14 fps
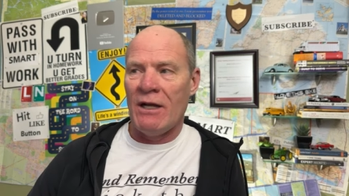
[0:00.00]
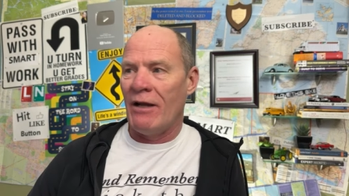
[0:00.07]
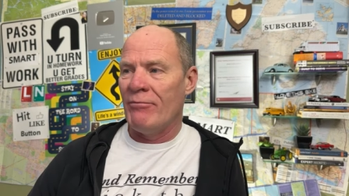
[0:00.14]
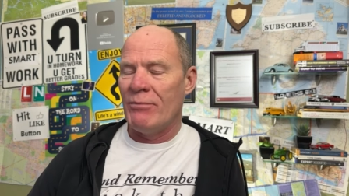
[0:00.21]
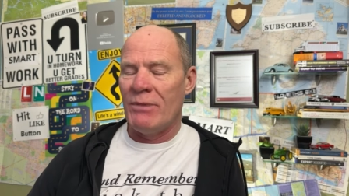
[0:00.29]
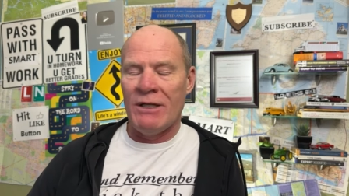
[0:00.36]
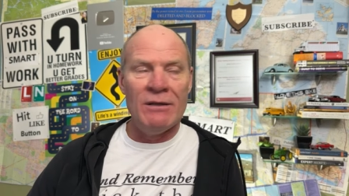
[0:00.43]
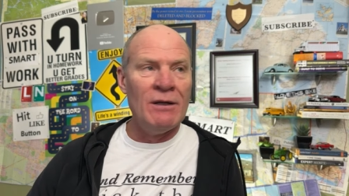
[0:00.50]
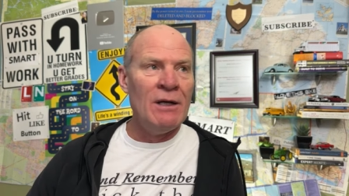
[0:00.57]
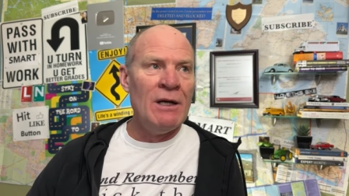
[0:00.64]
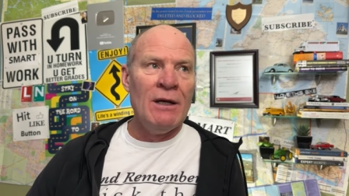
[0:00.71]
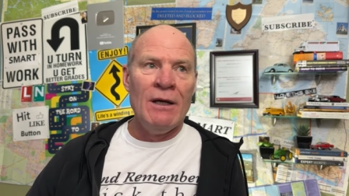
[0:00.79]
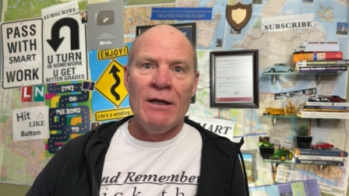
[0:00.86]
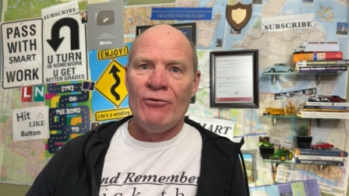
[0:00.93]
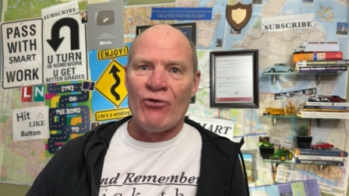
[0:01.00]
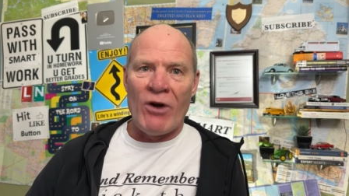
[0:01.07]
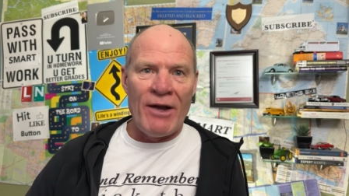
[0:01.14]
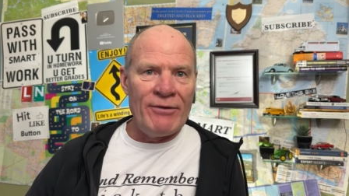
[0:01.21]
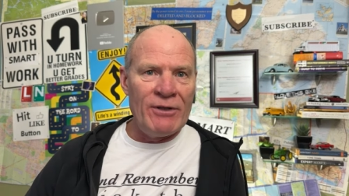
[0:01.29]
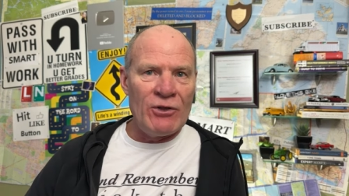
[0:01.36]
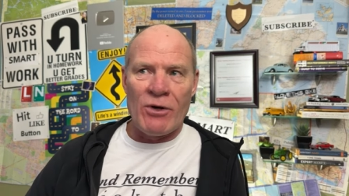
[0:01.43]
I've been
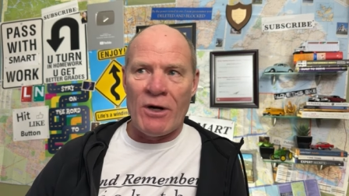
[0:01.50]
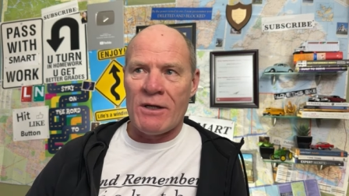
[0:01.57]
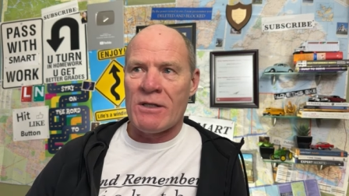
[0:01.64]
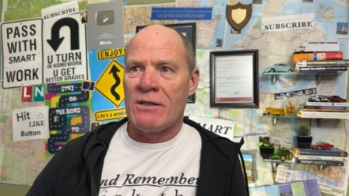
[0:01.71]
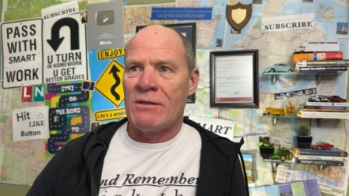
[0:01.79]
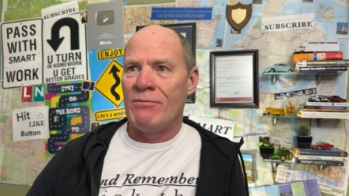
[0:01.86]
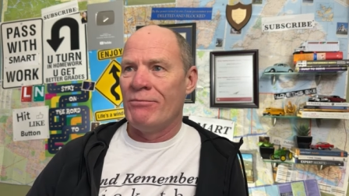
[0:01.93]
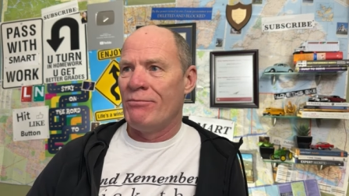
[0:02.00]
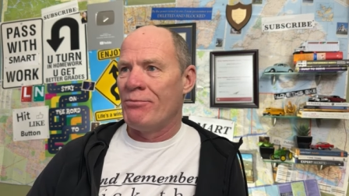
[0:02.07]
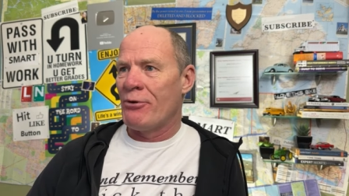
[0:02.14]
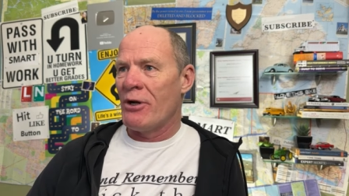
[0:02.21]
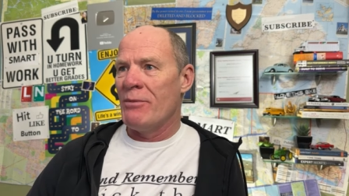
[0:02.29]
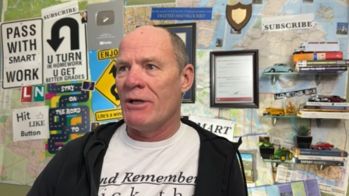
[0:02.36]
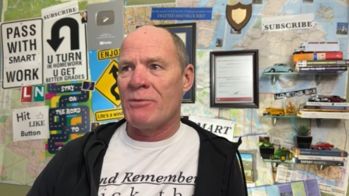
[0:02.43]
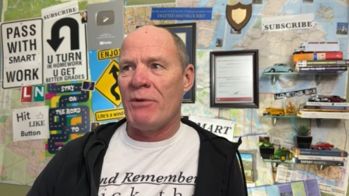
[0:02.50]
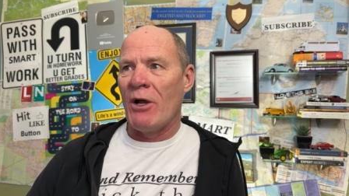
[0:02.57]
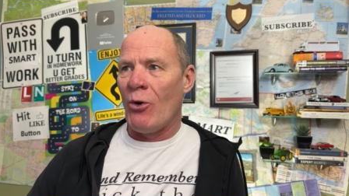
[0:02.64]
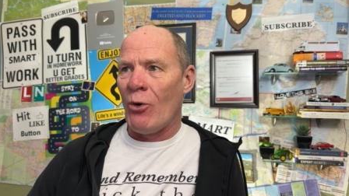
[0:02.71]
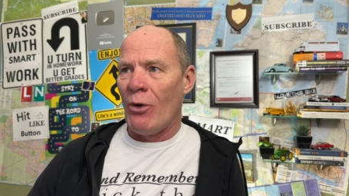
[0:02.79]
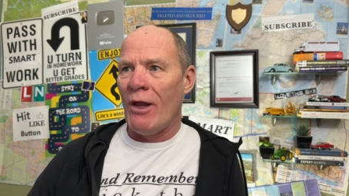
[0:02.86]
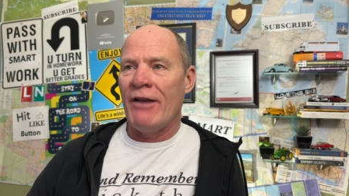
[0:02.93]
driving trucks pretty much my
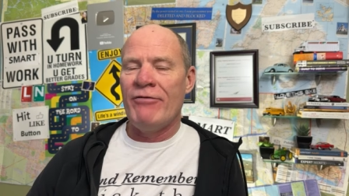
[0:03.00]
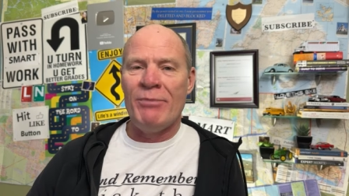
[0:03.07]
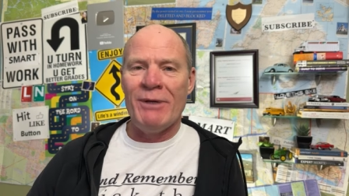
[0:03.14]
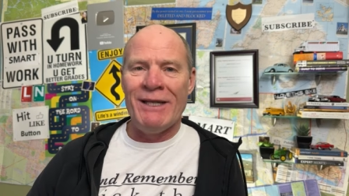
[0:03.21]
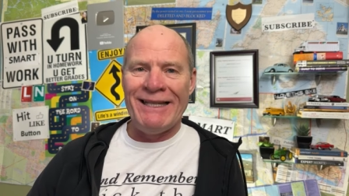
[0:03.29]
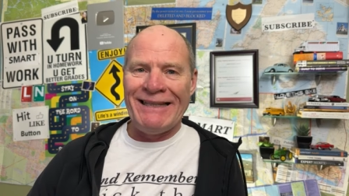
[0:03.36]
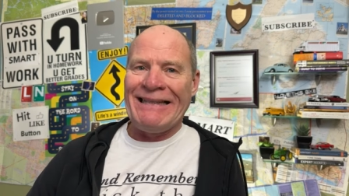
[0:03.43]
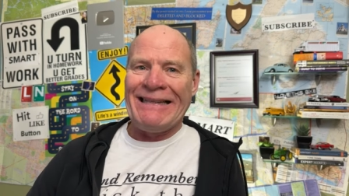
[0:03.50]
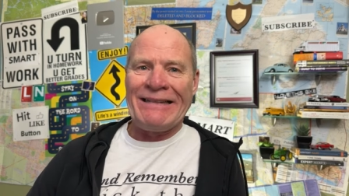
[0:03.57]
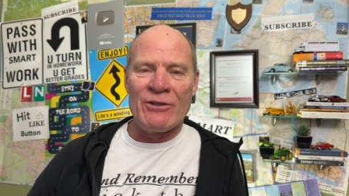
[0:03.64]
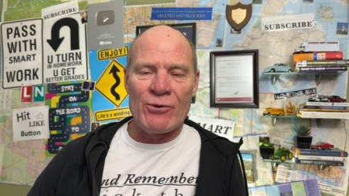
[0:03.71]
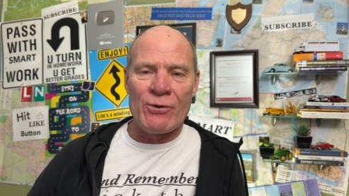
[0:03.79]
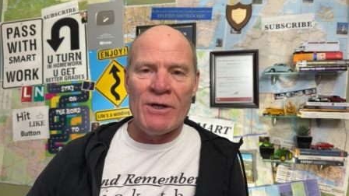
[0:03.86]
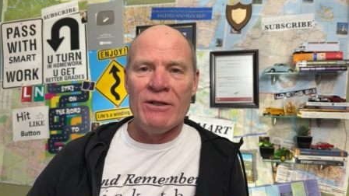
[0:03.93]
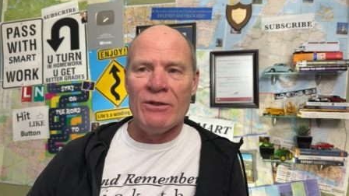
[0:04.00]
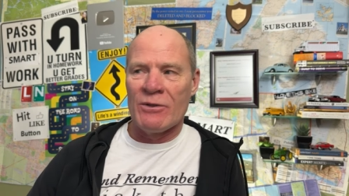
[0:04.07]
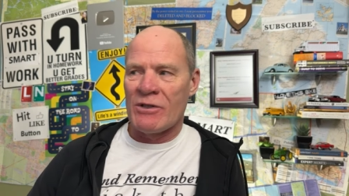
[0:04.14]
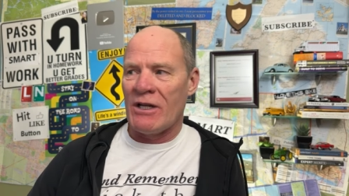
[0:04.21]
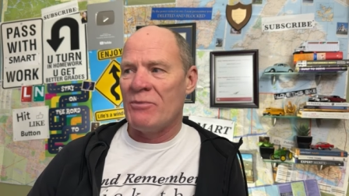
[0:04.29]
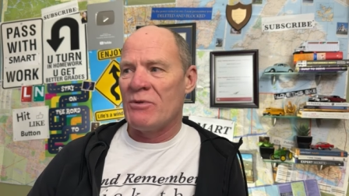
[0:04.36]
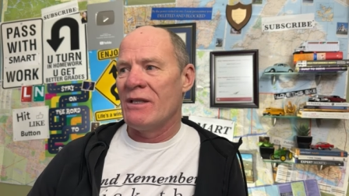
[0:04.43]
whole life, been in the industry and those
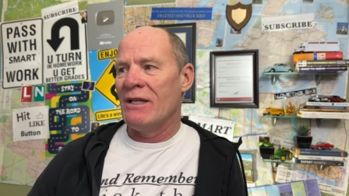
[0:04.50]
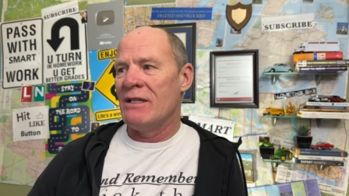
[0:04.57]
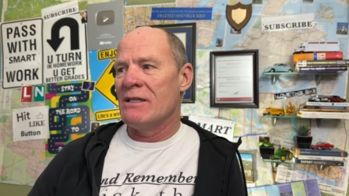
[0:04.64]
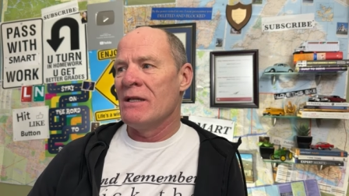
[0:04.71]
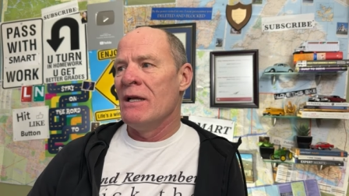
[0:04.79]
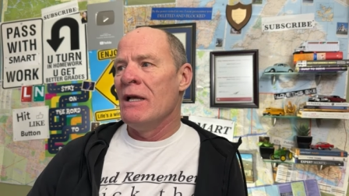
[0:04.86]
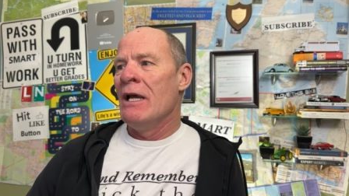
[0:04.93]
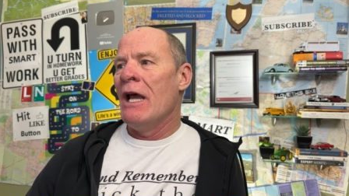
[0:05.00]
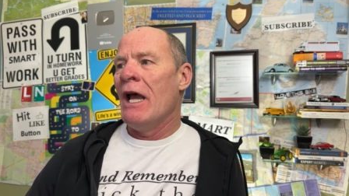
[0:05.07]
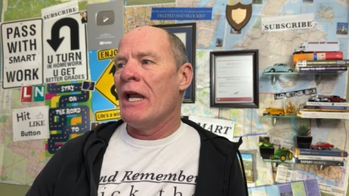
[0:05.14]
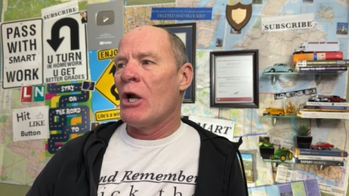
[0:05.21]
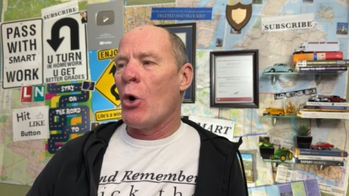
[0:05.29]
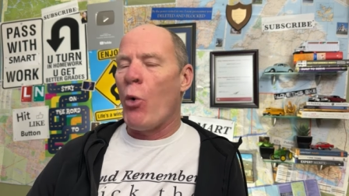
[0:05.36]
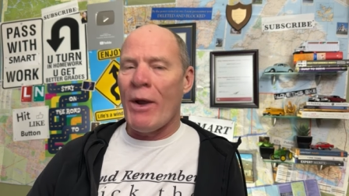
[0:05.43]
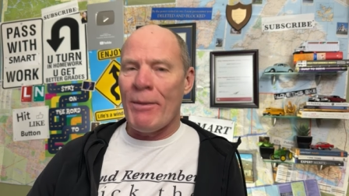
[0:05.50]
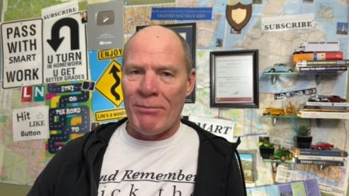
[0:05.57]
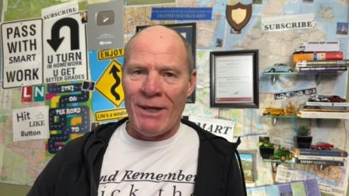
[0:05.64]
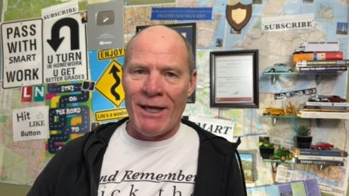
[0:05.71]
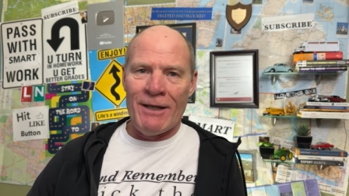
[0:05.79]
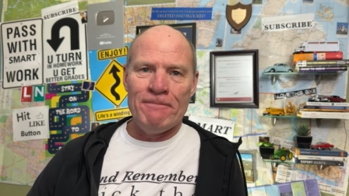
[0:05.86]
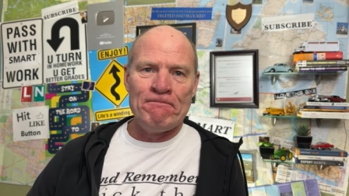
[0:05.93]
types of things.
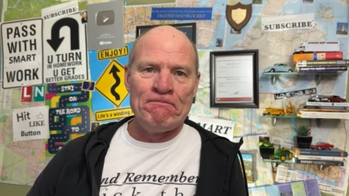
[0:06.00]
Equipment